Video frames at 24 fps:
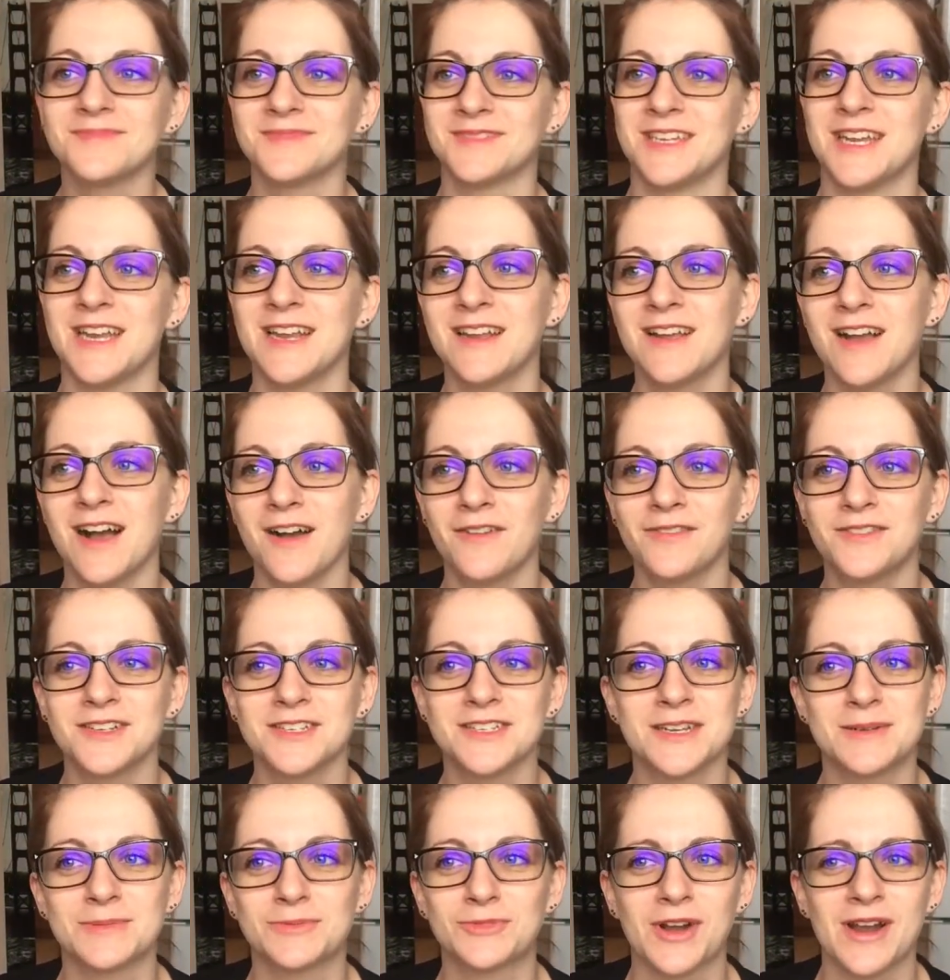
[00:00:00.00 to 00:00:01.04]
take off to
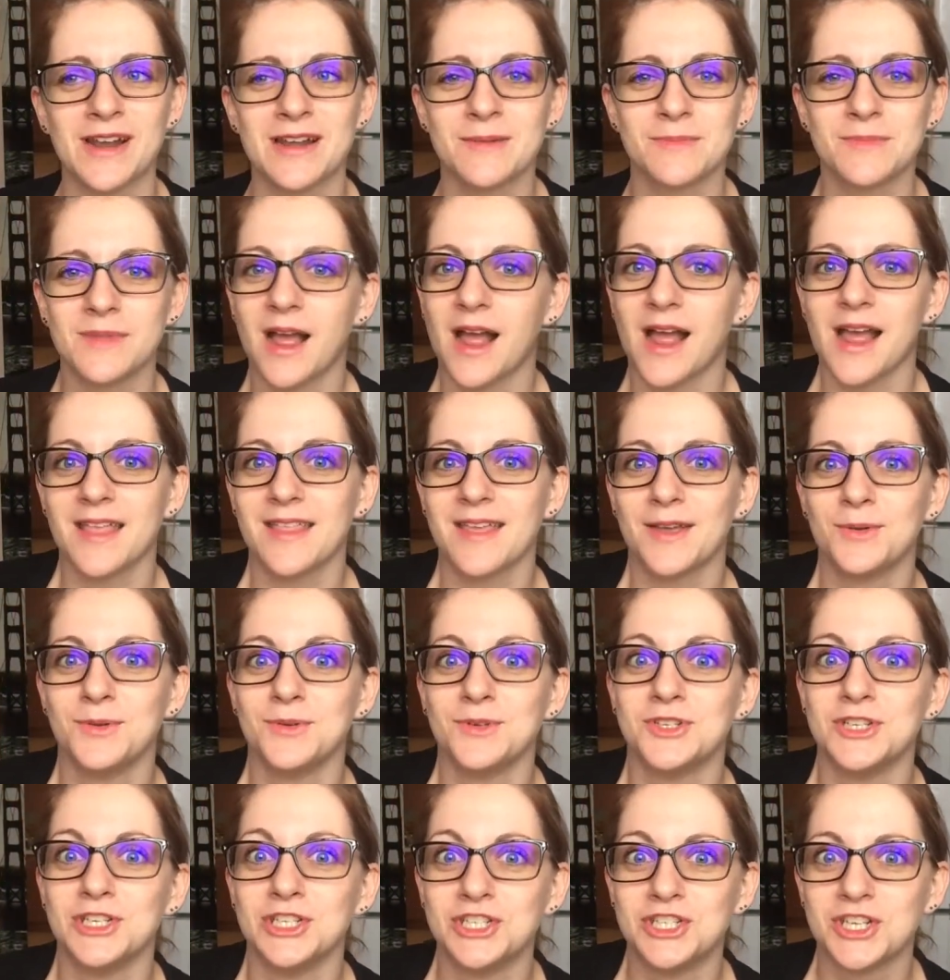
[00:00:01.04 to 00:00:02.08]
some random guy who
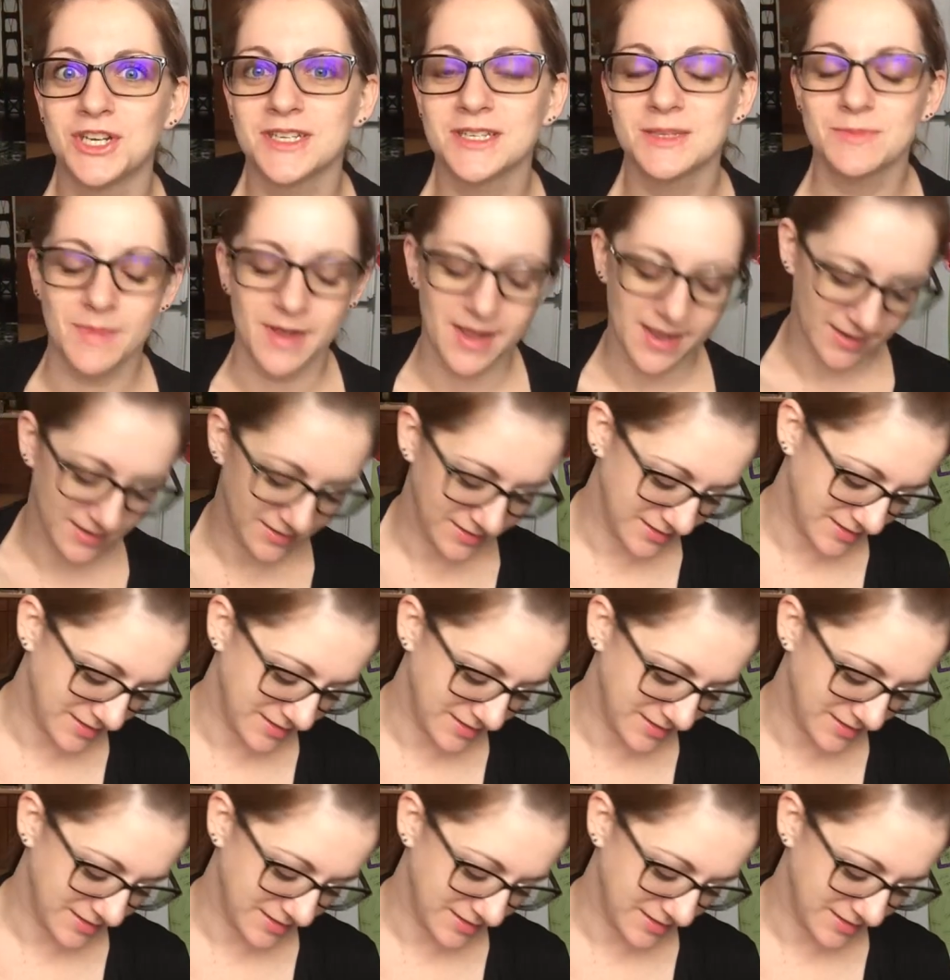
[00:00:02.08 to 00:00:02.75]
she just met.